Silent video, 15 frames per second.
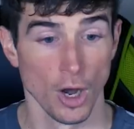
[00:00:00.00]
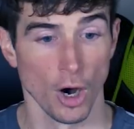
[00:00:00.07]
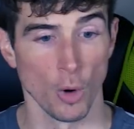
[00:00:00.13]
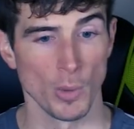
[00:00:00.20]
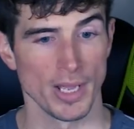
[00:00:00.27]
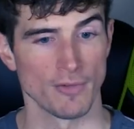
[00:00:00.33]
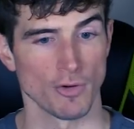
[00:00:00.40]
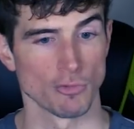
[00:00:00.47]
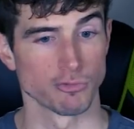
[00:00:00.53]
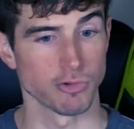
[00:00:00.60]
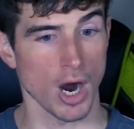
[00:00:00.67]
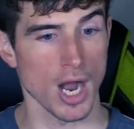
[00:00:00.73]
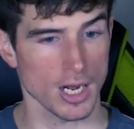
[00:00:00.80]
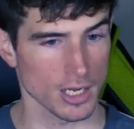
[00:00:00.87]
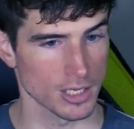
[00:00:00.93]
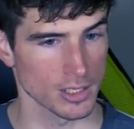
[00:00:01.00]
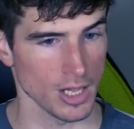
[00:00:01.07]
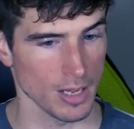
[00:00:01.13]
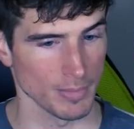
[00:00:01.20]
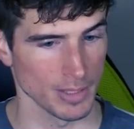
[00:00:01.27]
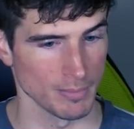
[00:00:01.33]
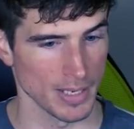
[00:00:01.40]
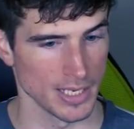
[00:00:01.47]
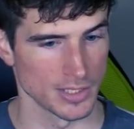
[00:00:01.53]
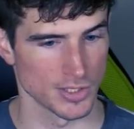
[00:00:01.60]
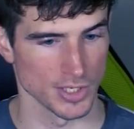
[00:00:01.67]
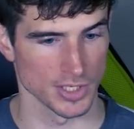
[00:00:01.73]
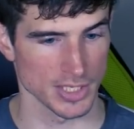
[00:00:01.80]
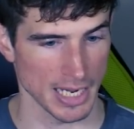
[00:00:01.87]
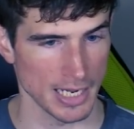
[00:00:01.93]
Oh, we have a rock climbing
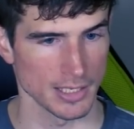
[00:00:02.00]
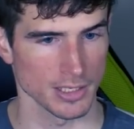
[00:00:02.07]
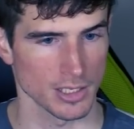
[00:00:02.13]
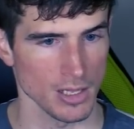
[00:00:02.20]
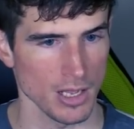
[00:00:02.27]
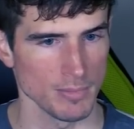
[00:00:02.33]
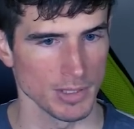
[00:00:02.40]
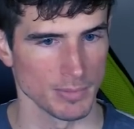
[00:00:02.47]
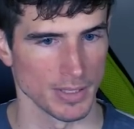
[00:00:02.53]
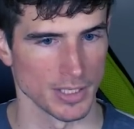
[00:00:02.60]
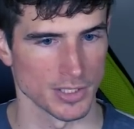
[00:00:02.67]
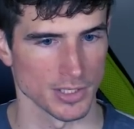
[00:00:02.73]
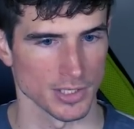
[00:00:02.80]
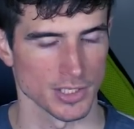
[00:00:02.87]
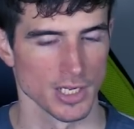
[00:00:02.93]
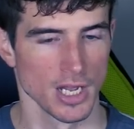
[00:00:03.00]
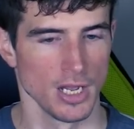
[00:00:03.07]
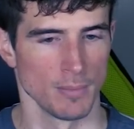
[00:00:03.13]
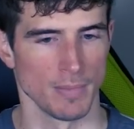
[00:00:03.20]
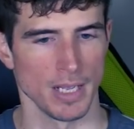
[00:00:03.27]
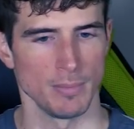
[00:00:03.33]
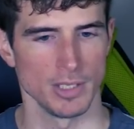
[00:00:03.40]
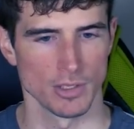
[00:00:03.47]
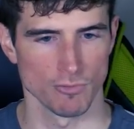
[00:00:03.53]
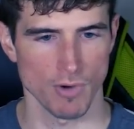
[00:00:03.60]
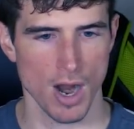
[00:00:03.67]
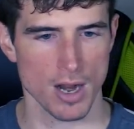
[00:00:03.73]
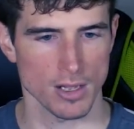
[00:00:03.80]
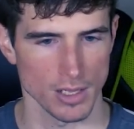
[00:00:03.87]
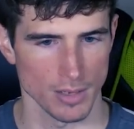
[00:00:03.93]
basics and a climbing basics. Maybe the
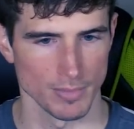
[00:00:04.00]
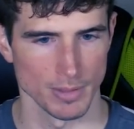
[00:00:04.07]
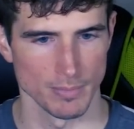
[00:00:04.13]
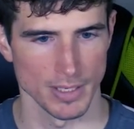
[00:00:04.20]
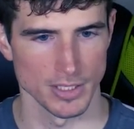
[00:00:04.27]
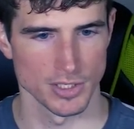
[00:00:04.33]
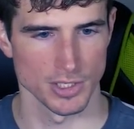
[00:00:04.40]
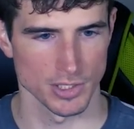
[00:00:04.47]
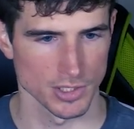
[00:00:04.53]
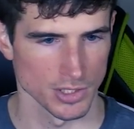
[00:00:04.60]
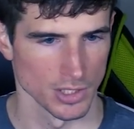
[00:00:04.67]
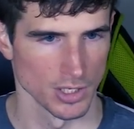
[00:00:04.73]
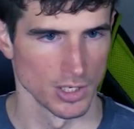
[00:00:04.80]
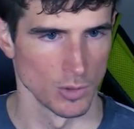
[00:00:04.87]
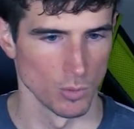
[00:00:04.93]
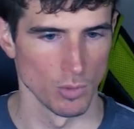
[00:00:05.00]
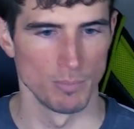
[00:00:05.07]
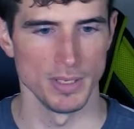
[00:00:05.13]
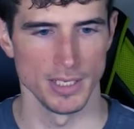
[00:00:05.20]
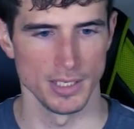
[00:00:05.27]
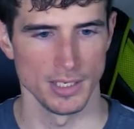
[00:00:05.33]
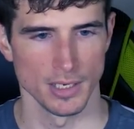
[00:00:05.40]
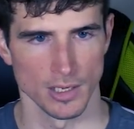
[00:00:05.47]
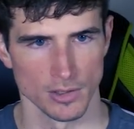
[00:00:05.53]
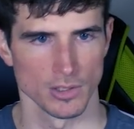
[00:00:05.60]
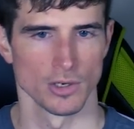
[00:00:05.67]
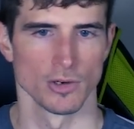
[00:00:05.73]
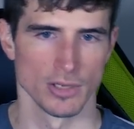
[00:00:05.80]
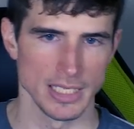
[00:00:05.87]
rock climbing basics will be a little